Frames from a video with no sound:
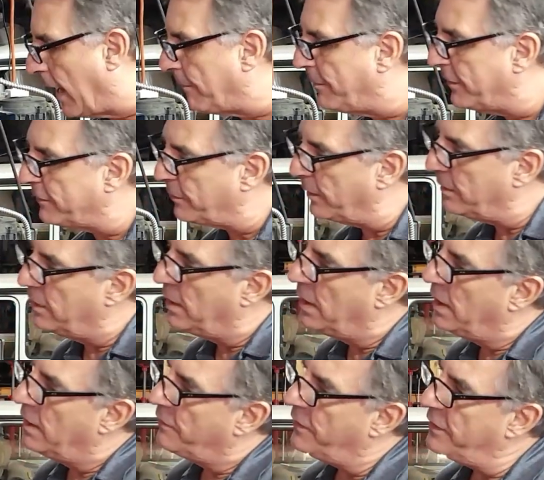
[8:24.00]
This one.
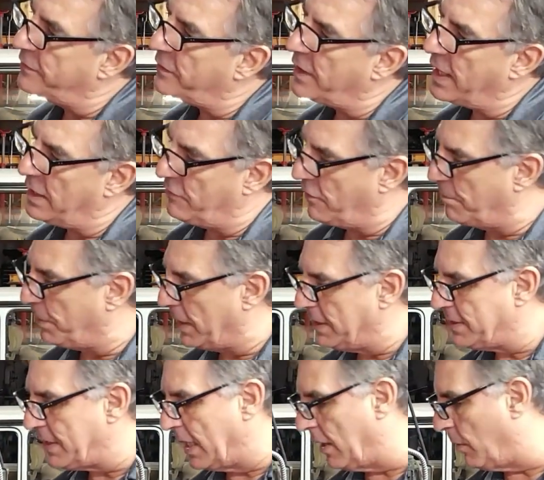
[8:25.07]
These are getting
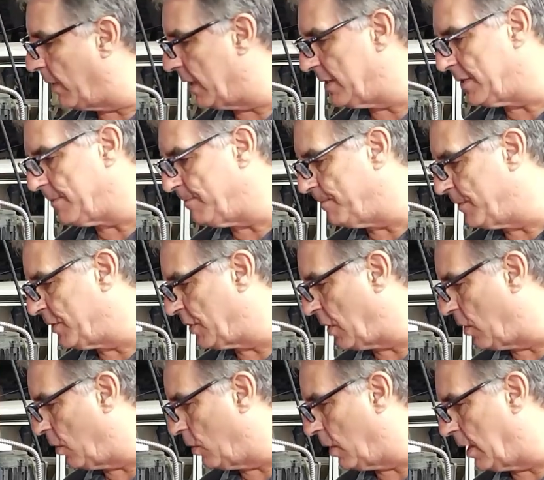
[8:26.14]
replaced anyways,
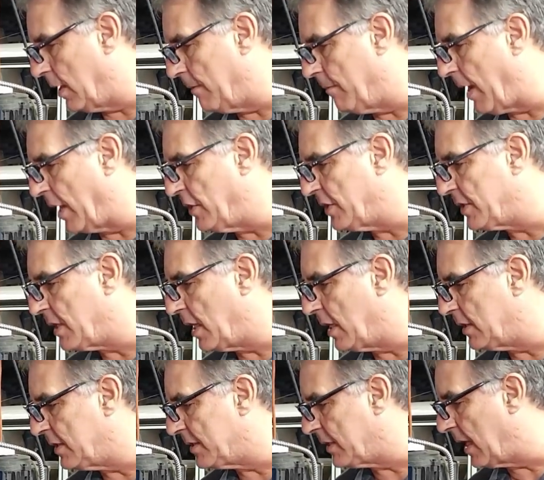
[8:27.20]
so I just cut
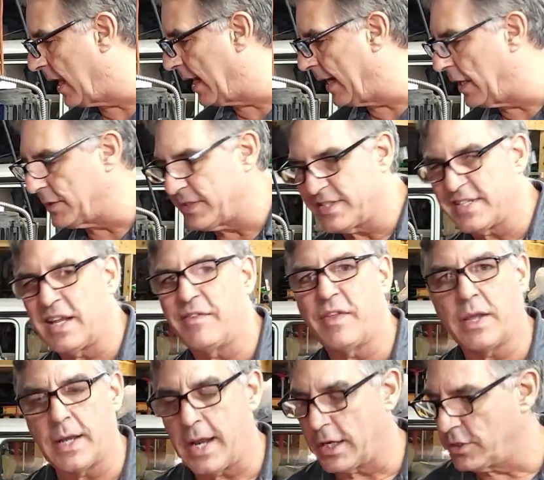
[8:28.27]
it to slide it out to save the
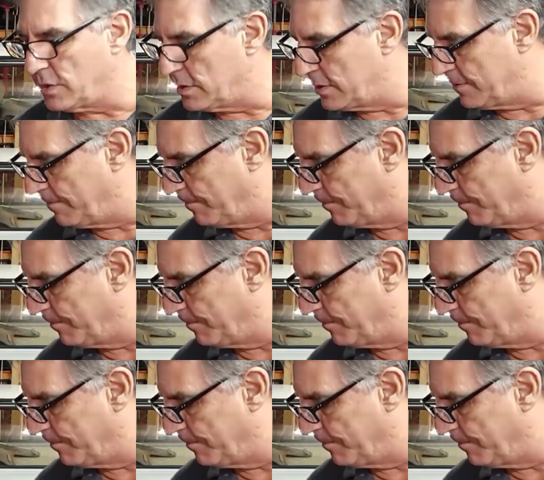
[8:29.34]
connectors.